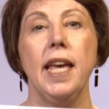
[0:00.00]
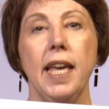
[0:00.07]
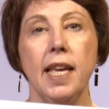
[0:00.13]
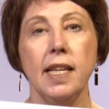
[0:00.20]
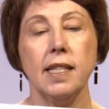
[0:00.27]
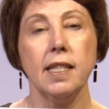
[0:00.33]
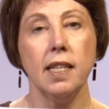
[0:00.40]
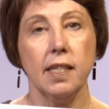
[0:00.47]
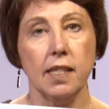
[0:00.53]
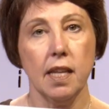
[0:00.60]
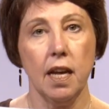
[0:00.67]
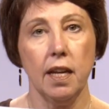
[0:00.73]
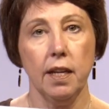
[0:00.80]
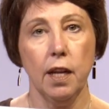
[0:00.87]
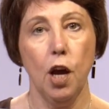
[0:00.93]
Is the
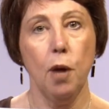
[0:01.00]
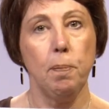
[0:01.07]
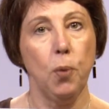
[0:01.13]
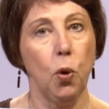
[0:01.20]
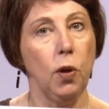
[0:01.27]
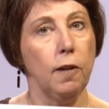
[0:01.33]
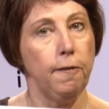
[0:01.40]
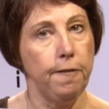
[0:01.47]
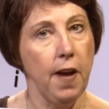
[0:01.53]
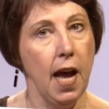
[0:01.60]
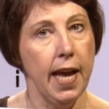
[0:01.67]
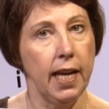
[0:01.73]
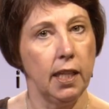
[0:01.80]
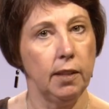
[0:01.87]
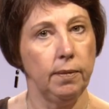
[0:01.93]
sun a ball of
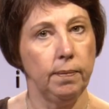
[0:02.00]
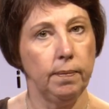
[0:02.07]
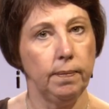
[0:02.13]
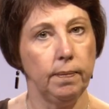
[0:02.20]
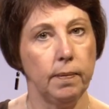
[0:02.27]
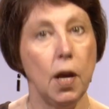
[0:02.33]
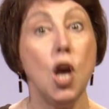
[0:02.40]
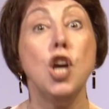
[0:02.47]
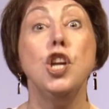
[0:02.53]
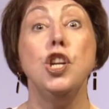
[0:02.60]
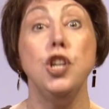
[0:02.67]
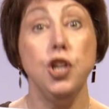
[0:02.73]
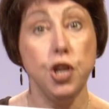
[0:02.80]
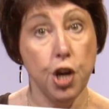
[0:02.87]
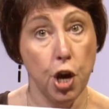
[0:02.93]
fire?
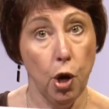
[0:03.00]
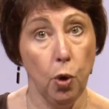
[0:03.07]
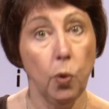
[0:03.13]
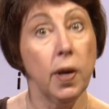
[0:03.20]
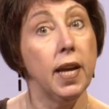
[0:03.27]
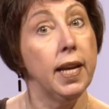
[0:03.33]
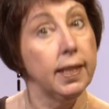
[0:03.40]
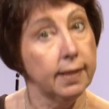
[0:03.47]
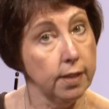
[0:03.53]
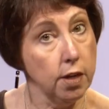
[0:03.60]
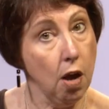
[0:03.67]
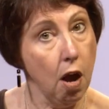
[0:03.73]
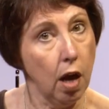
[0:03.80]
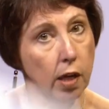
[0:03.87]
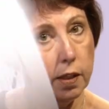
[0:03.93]
No, it's
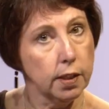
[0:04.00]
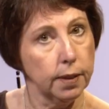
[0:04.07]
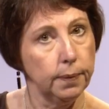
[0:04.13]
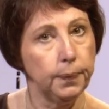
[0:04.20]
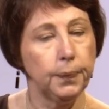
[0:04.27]
not.